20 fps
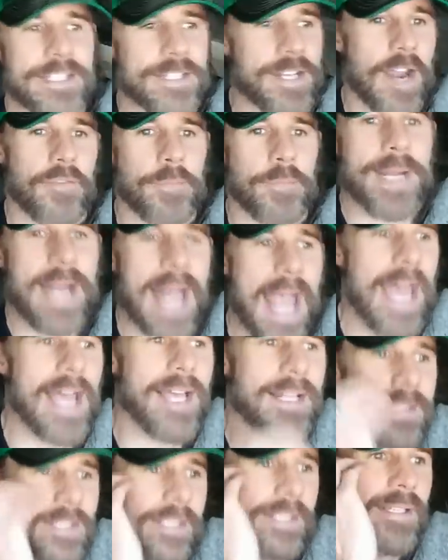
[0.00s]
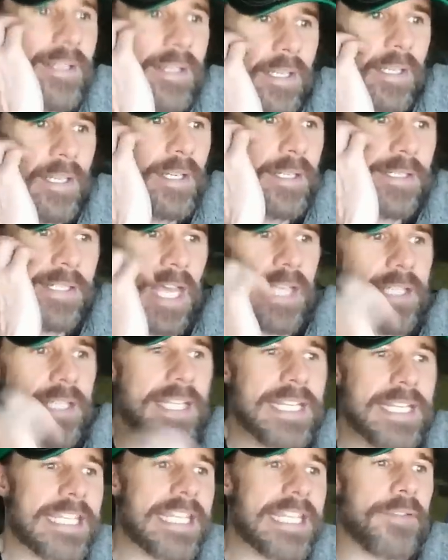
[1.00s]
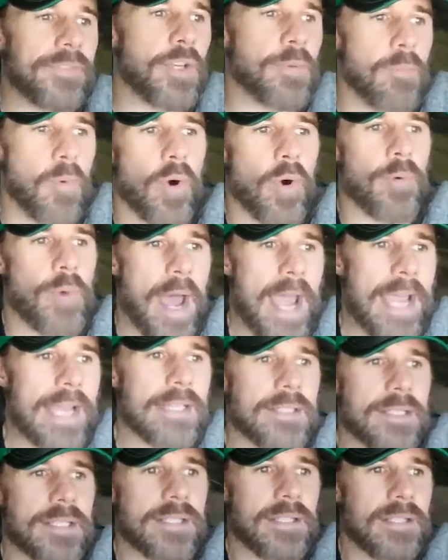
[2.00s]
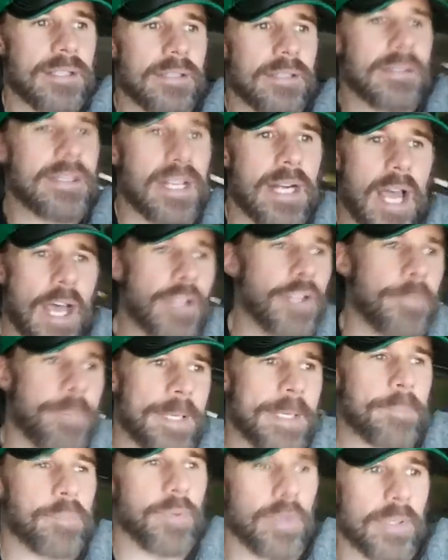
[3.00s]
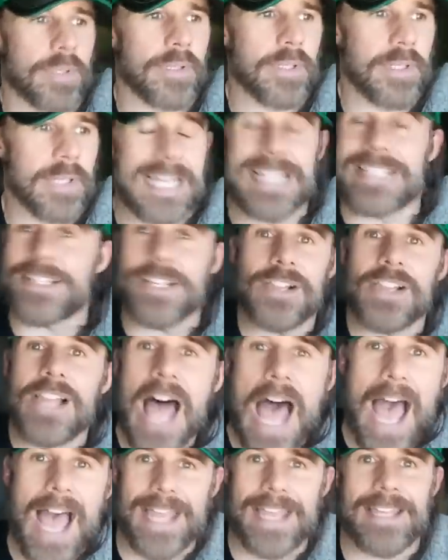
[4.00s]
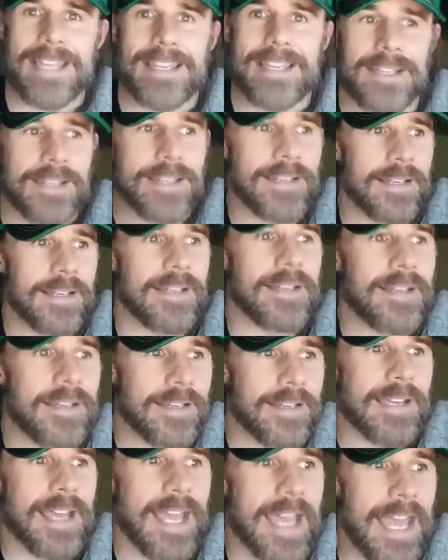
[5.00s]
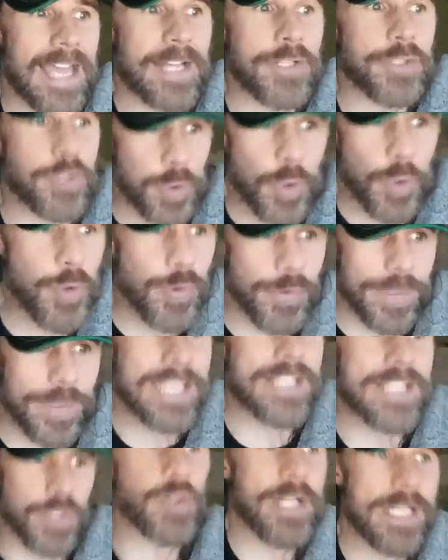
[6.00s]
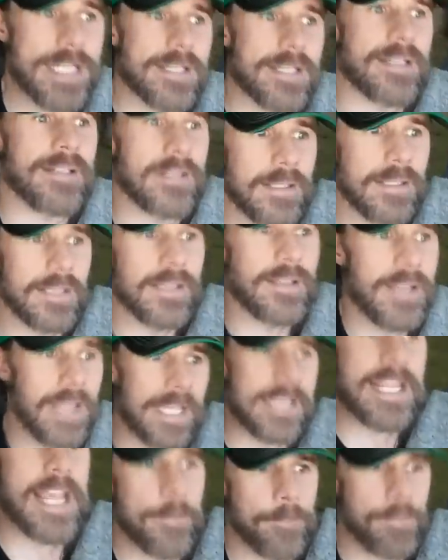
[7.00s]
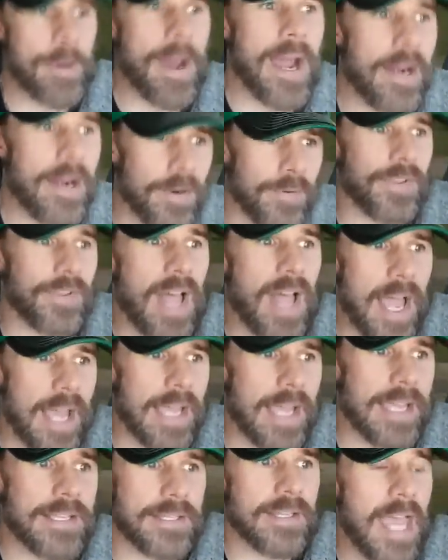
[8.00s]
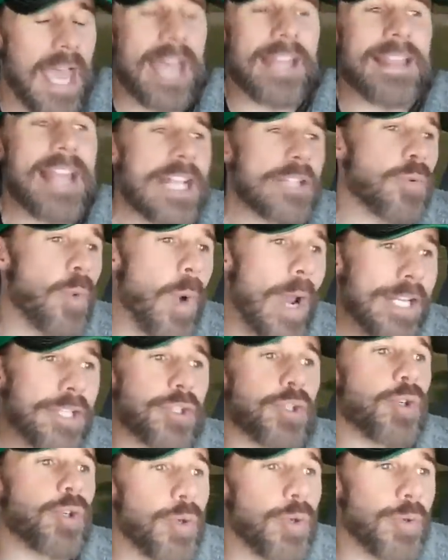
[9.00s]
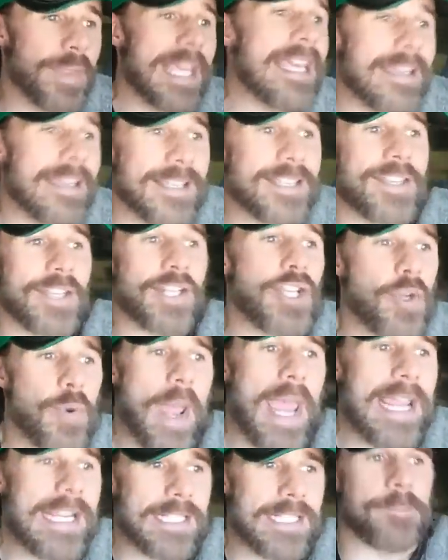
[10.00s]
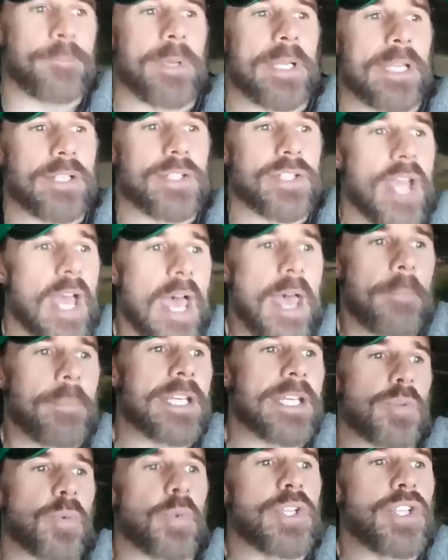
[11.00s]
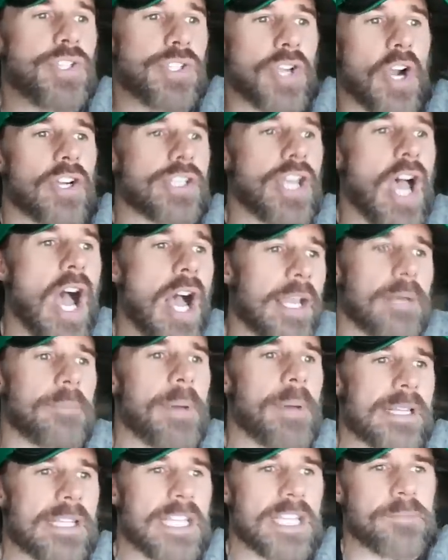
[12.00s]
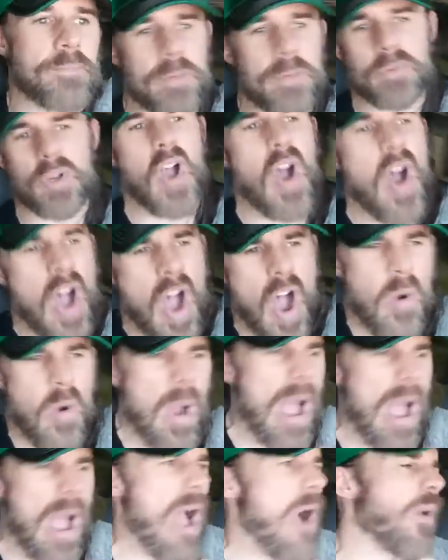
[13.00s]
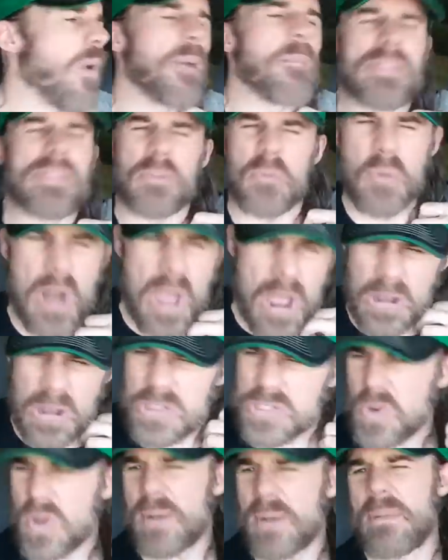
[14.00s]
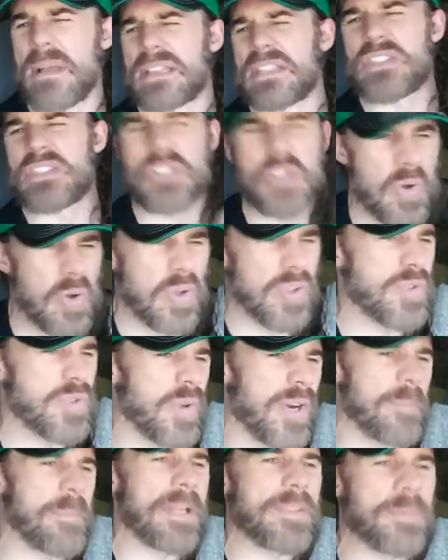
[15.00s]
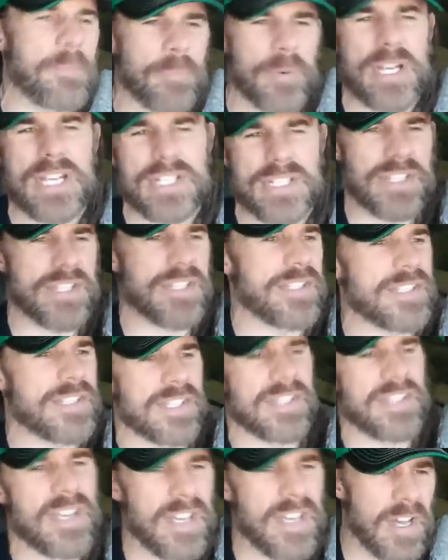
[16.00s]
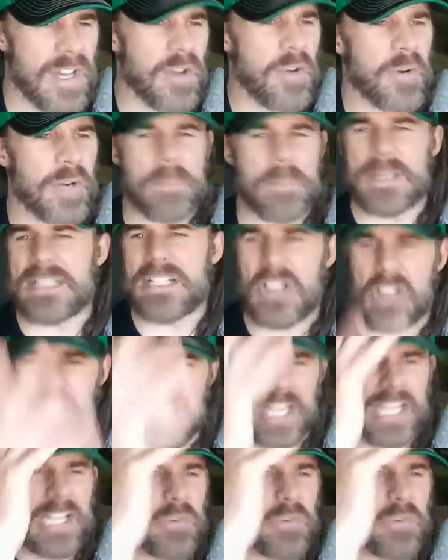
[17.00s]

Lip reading: government hats, doesn't give you more rights than other people. It's a lie. And truth is treason in the empire of lies. And that's why truth is the new hate speech. Because when you start talking about this, people go, well, what about the roads? What about the schools? What about the bridges? What about the clean